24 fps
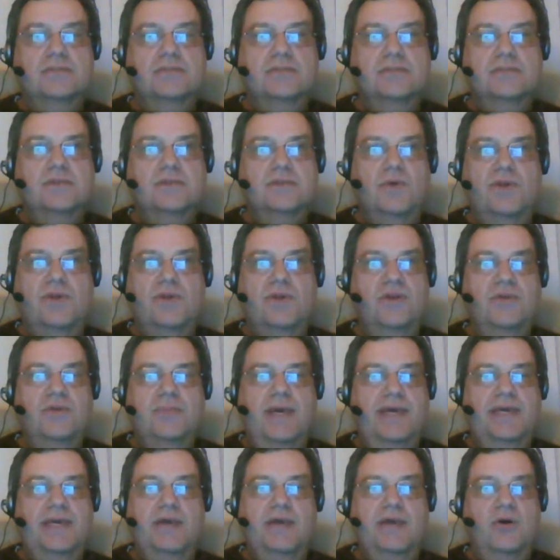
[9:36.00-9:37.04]
So whether you
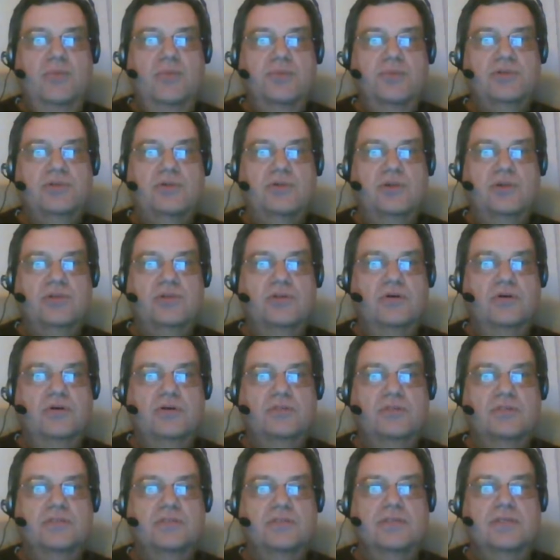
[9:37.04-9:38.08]
make it optional or
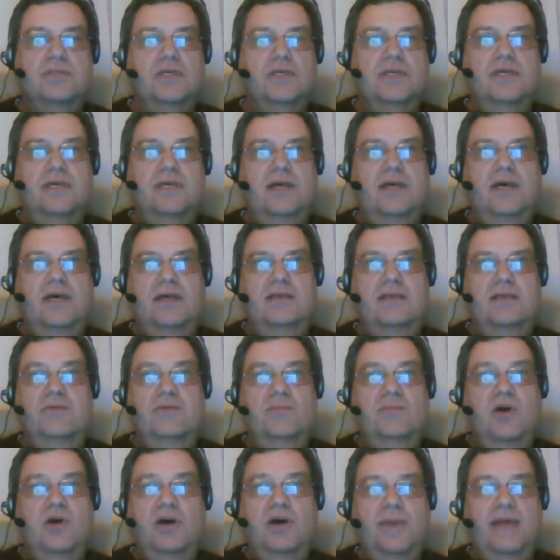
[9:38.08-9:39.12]
not, you
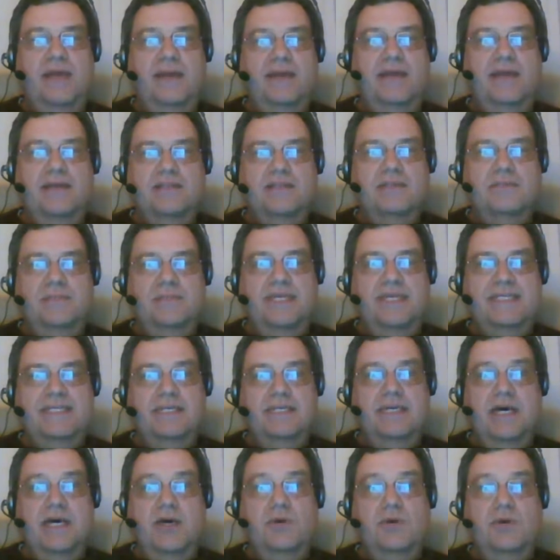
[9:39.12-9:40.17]
might be able to get some
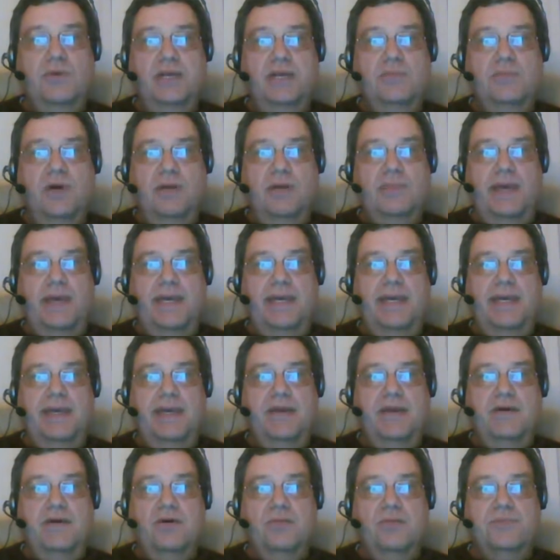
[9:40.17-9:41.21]
neater coding by
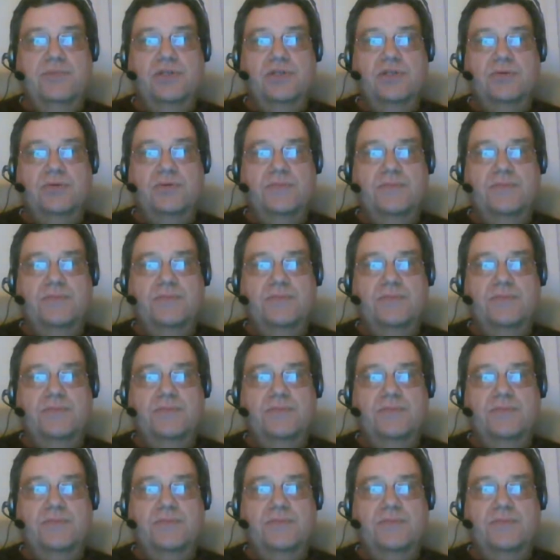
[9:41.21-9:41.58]
making it optional.